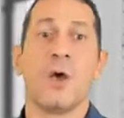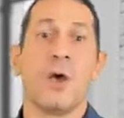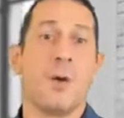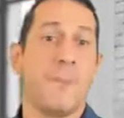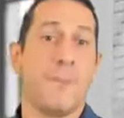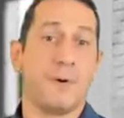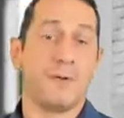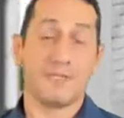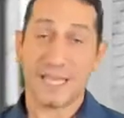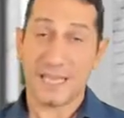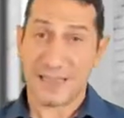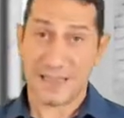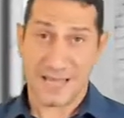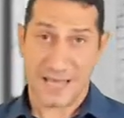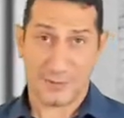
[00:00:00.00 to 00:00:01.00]
per
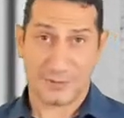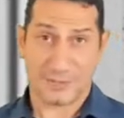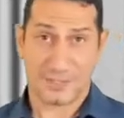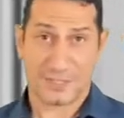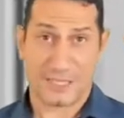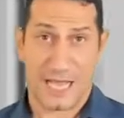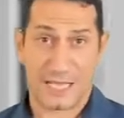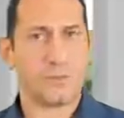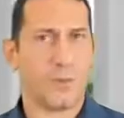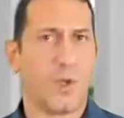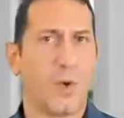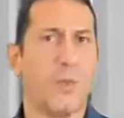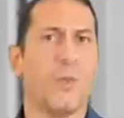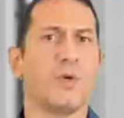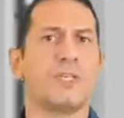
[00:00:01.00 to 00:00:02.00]
10,000 cattle,
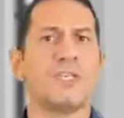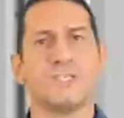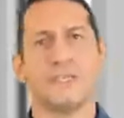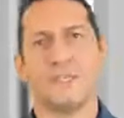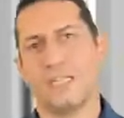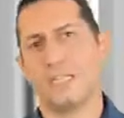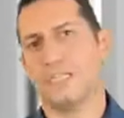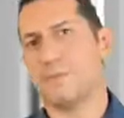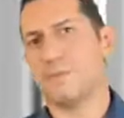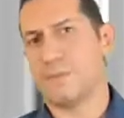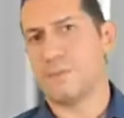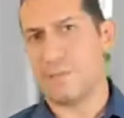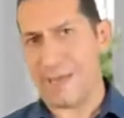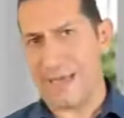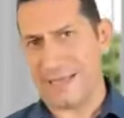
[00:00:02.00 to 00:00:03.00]
which is a little
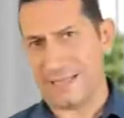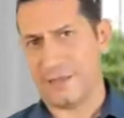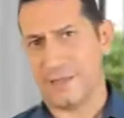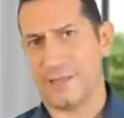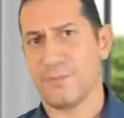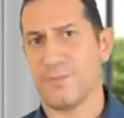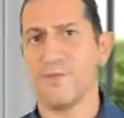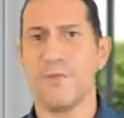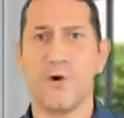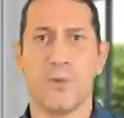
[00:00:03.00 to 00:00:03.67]
bit better than before.